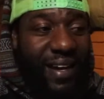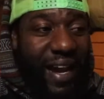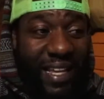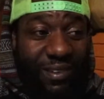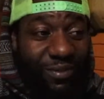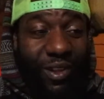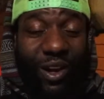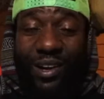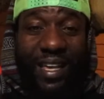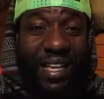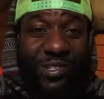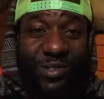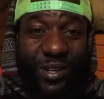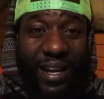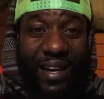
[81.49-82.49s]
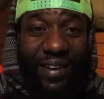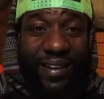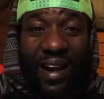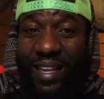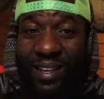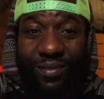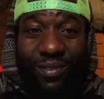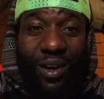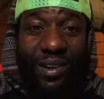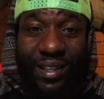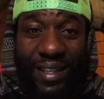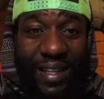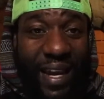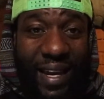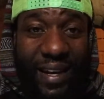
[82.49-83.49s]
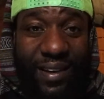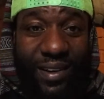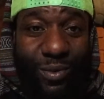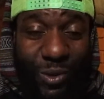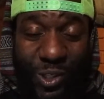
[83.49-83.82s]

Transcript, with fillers: I didn't vlog yesterday, I didn't vlog today,